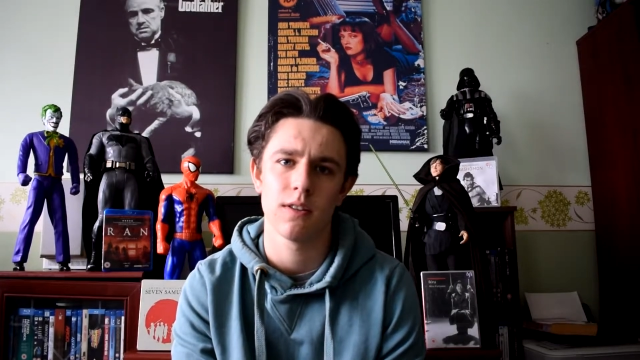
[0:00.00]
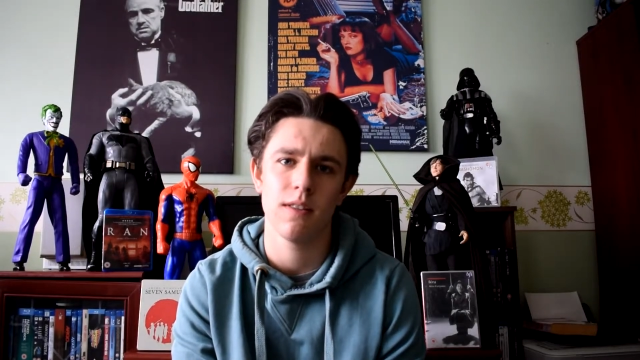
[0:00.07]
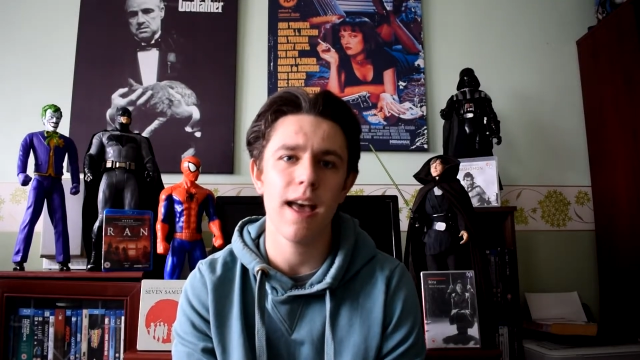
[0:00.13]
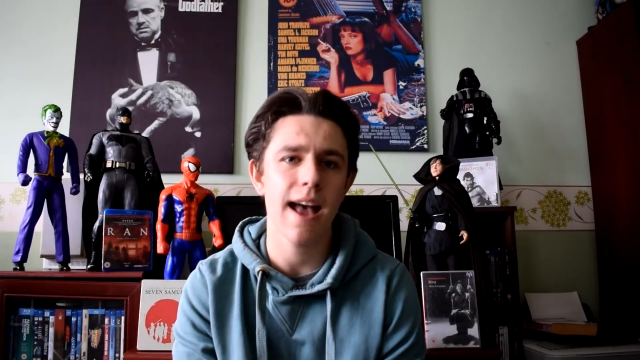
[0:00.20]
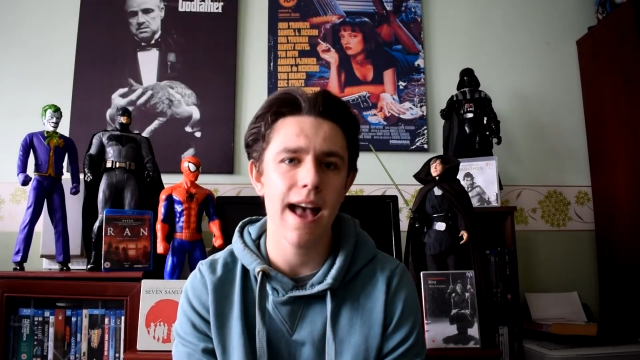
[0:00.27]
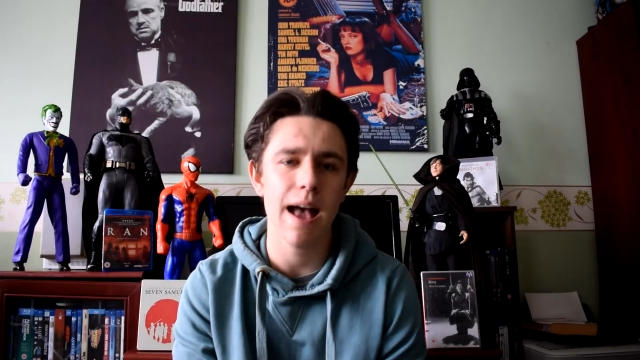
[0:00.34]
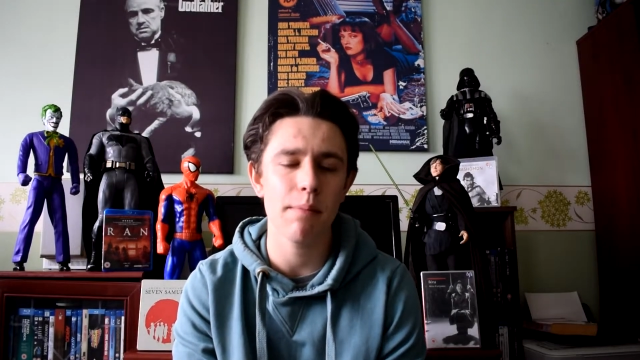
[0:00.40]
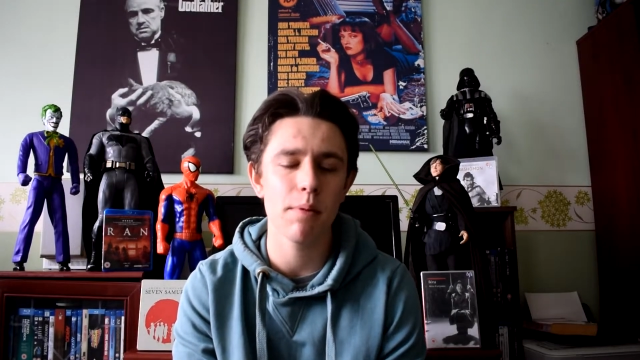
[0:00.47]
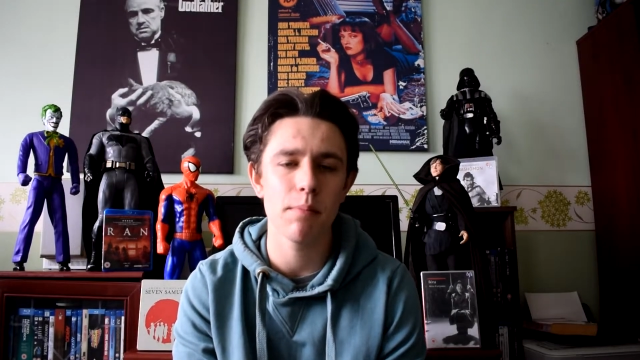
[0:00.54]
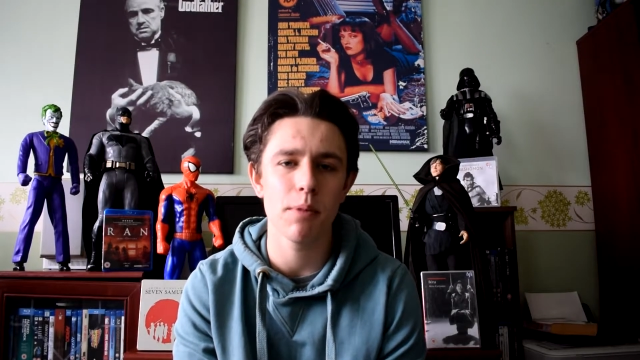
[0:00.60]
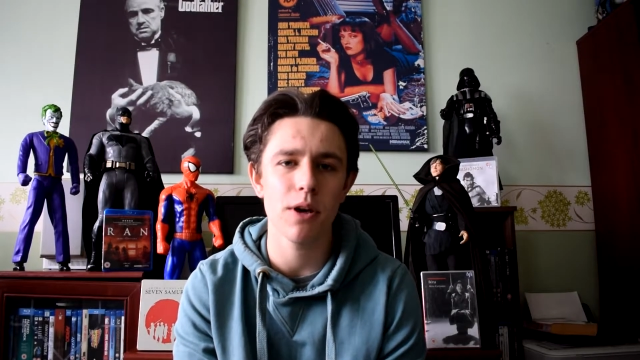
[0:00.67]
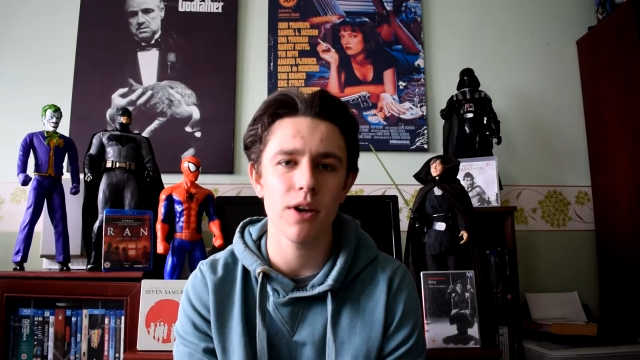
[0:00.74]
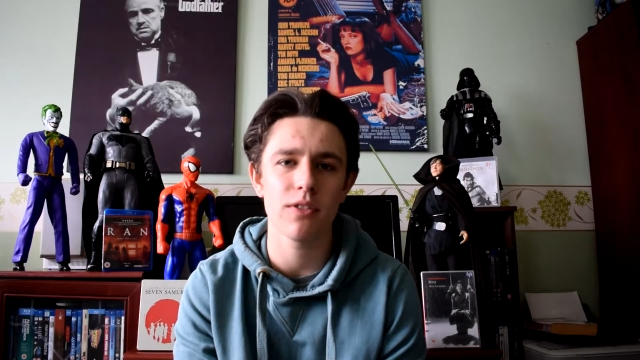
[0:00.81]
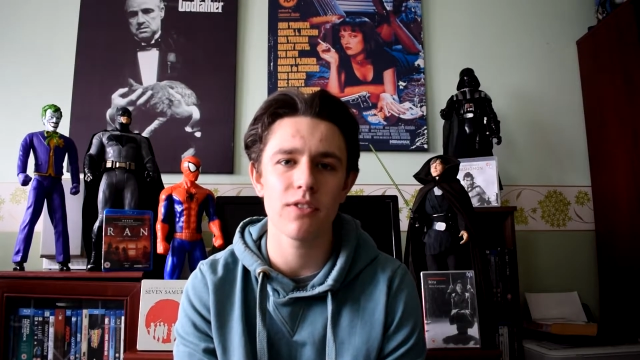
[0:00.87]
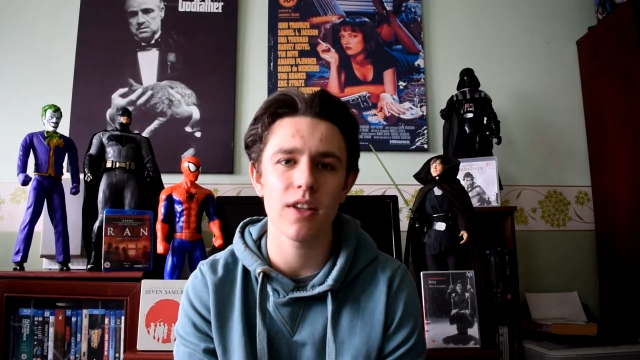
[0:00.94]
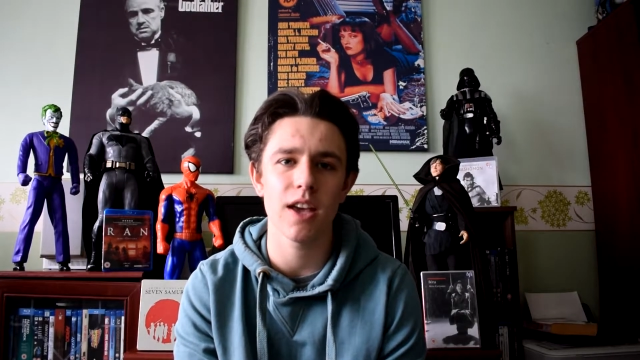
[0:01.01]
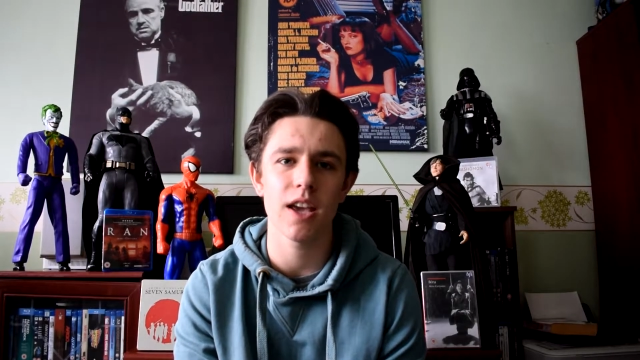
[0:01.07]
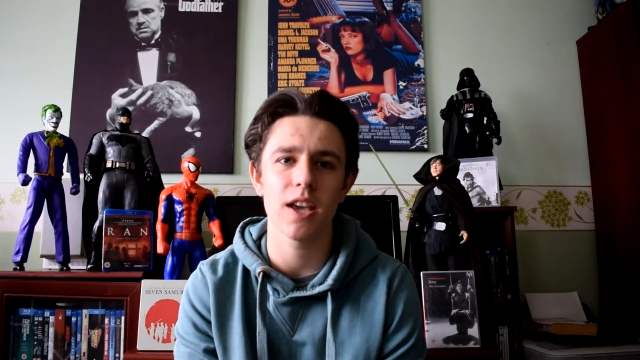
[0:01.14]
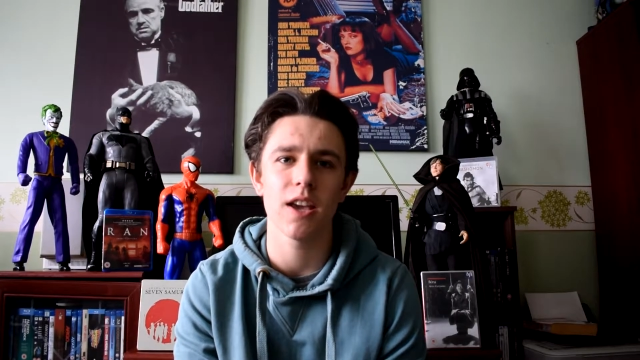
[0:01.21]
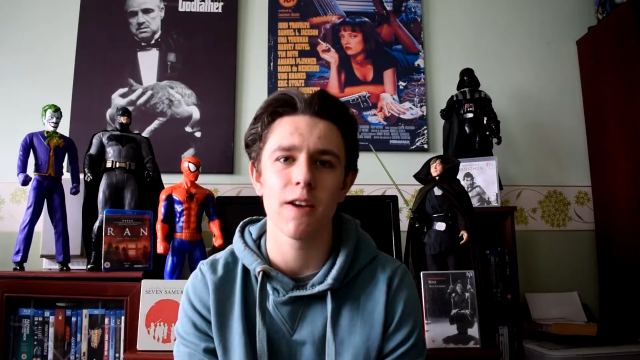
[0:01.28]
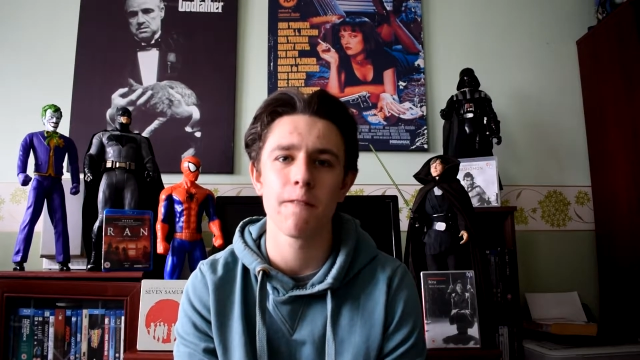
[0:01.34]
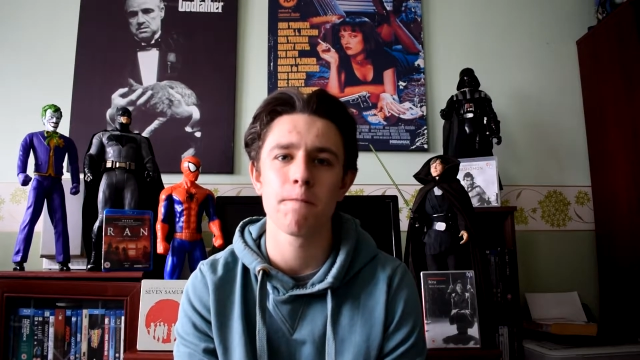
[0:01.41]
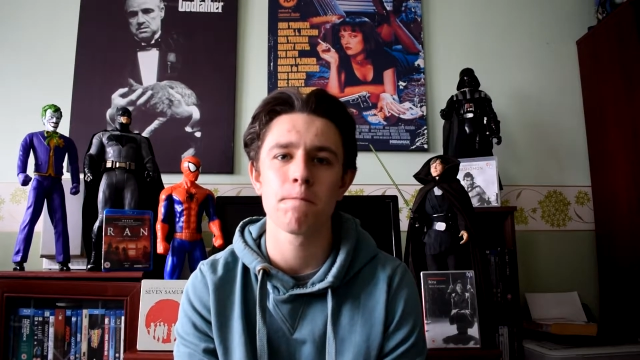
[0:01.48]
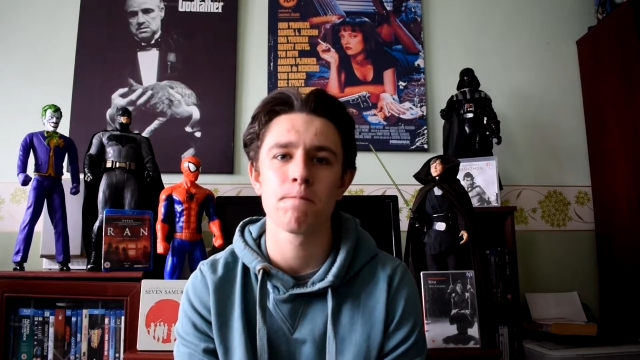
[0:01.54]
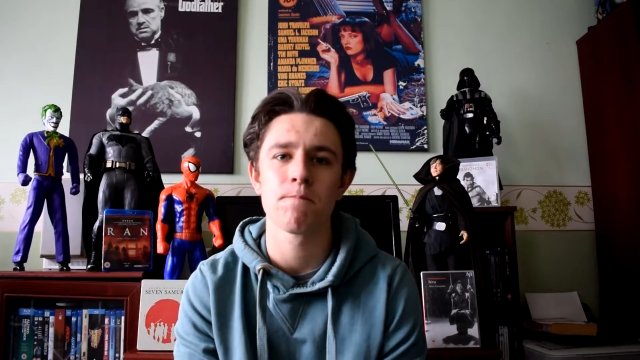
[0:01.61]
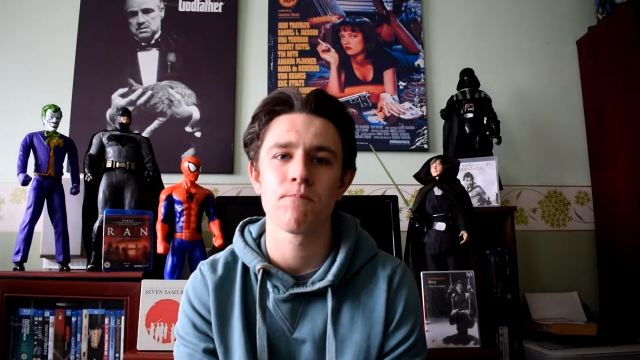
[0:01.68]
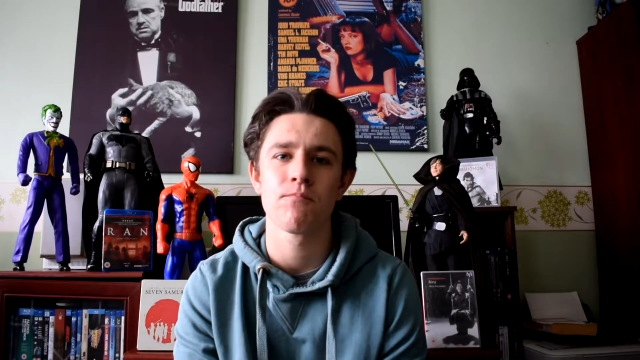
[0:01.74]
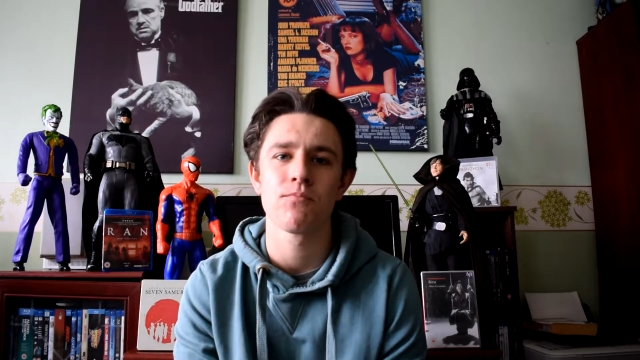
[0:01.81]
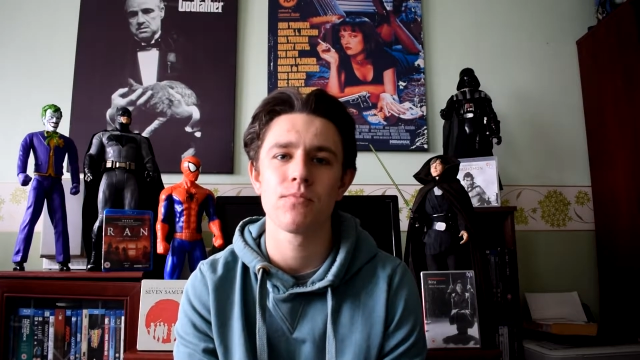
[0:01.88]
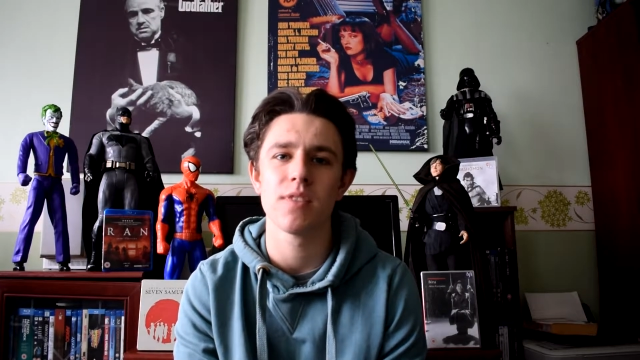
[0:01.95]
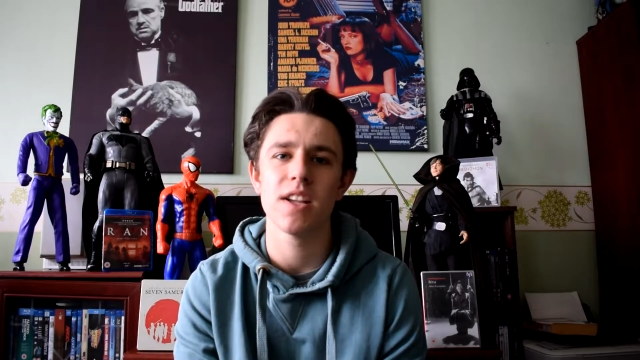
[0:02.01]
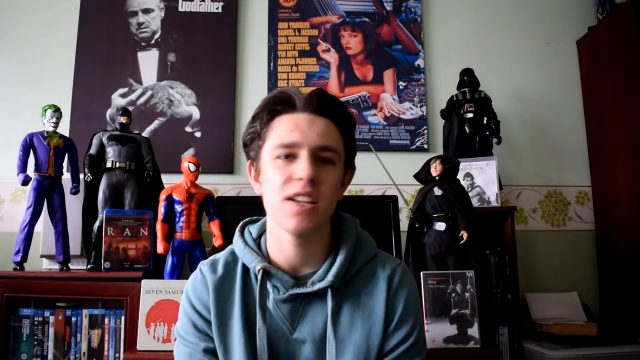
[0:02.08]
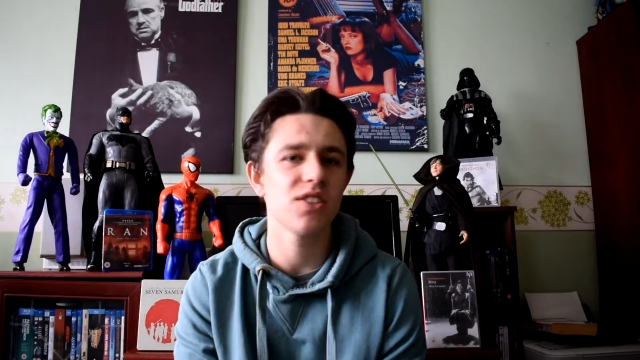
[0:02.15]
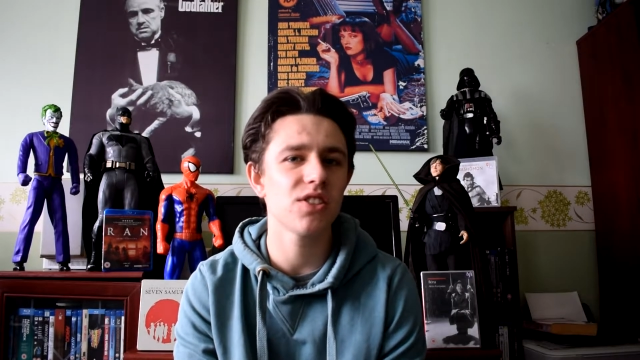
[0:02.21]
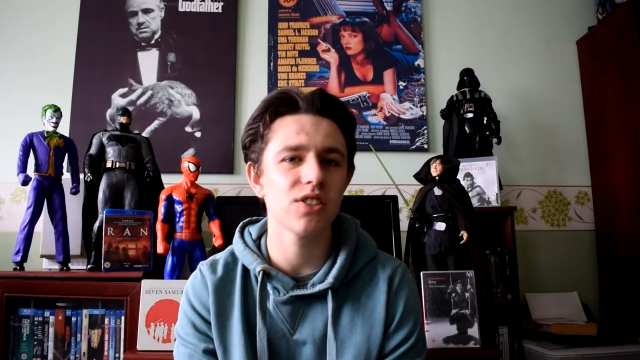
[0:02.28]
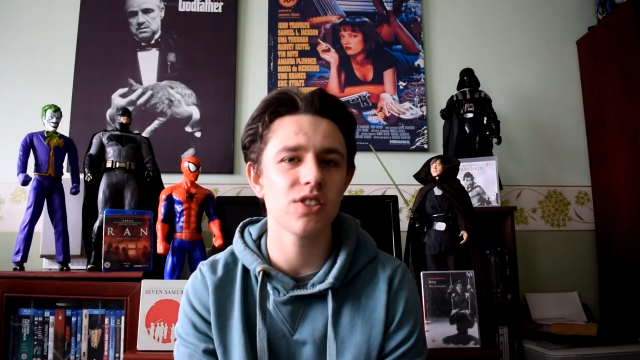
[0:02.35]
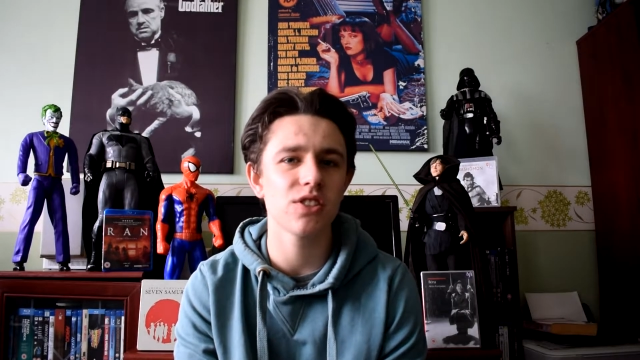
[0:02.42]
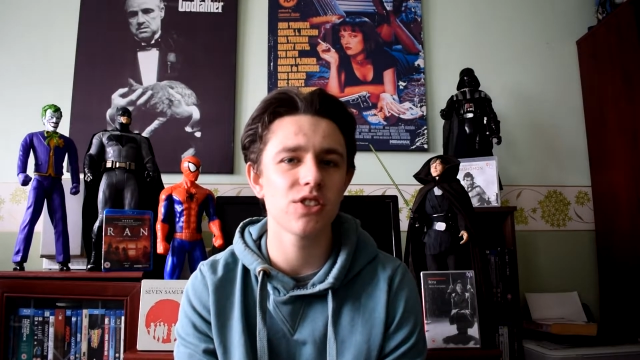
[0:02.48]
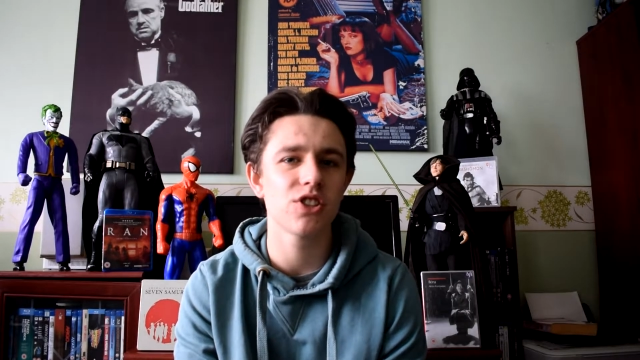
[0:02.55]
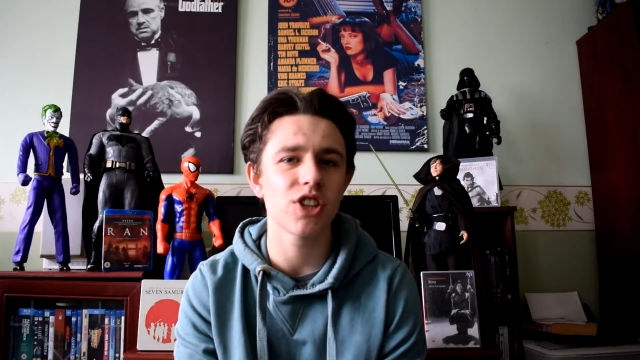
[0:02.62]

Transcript: That Happy Birthday isn't